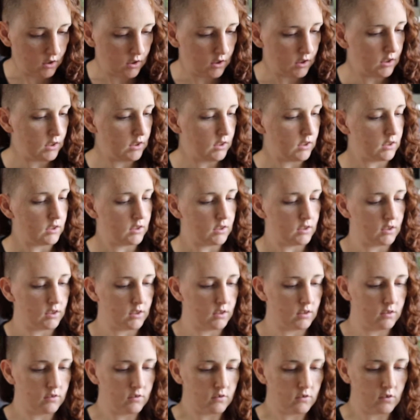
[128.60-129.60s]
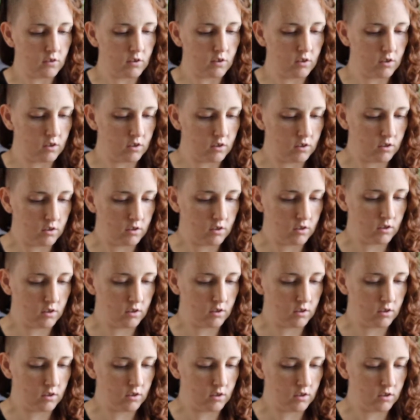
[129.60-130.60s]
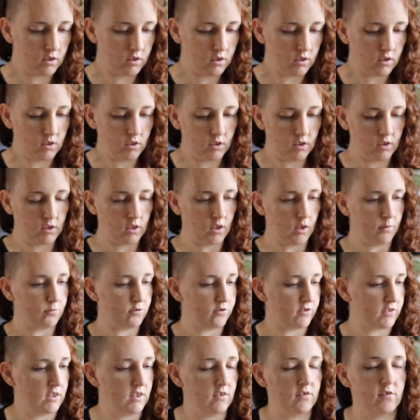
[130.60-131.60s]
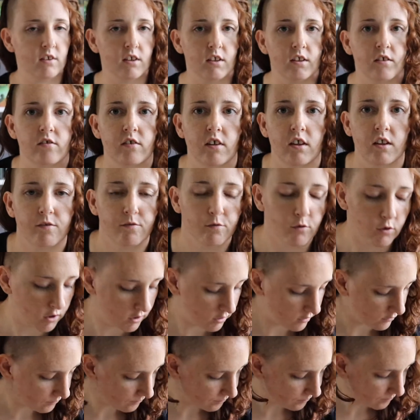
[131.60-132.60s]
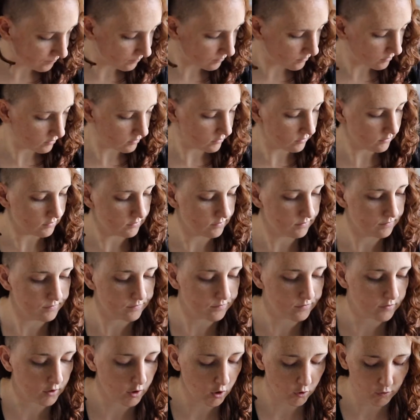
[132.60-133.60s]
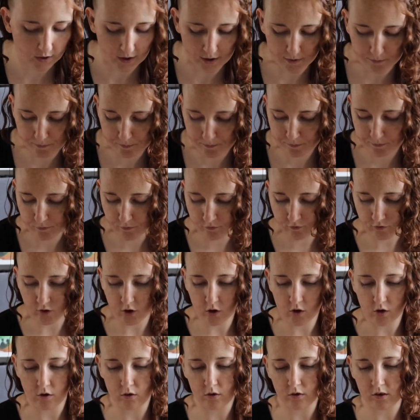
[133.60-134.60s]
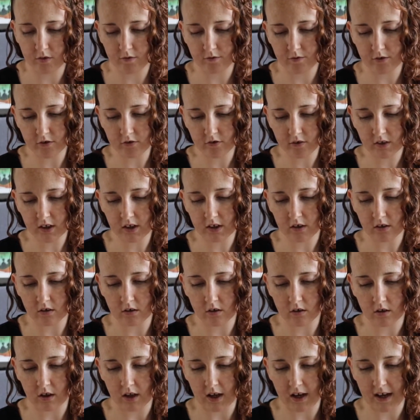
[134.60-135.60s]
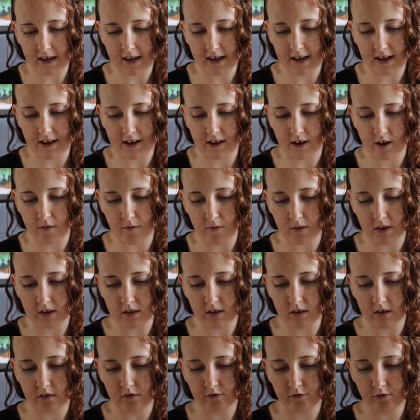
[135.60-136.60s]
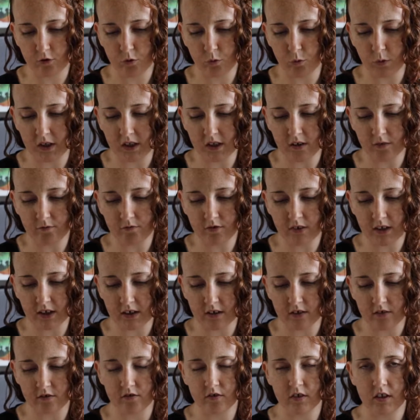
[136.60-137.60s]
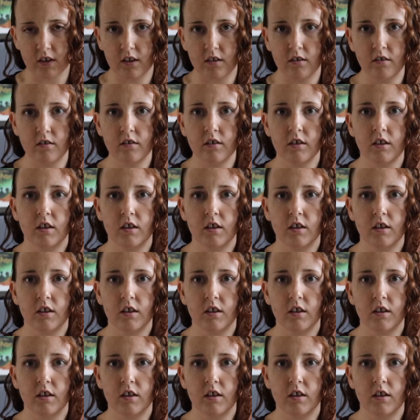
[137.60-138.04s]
and I'm just gonna set this on the floor. Okay, so the first candle I have is Queen of Terrasin,